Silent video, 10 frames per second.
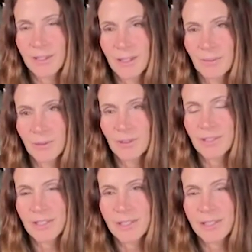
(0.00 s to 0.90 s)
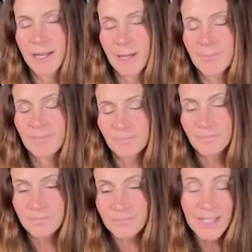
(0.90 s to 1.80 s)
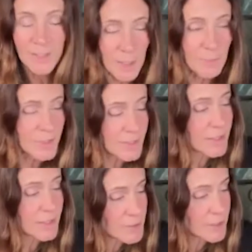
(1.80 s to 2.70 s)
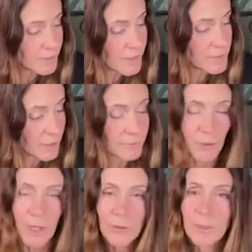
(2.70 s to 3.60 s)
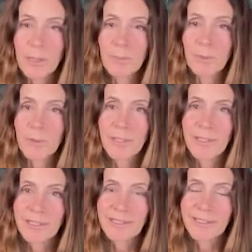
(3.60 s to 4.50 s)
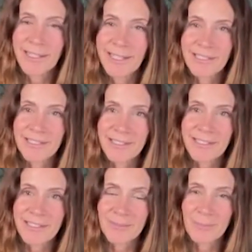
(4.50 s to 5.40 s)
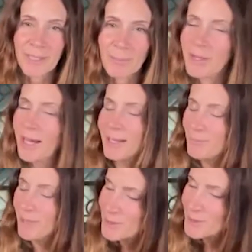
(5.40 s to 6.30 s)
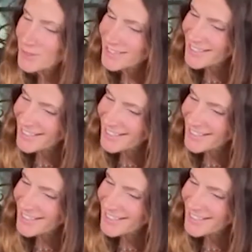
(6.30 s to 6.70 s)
I really dig it. Yeah, and some stuff I've done for other people, and but I'm not as good as he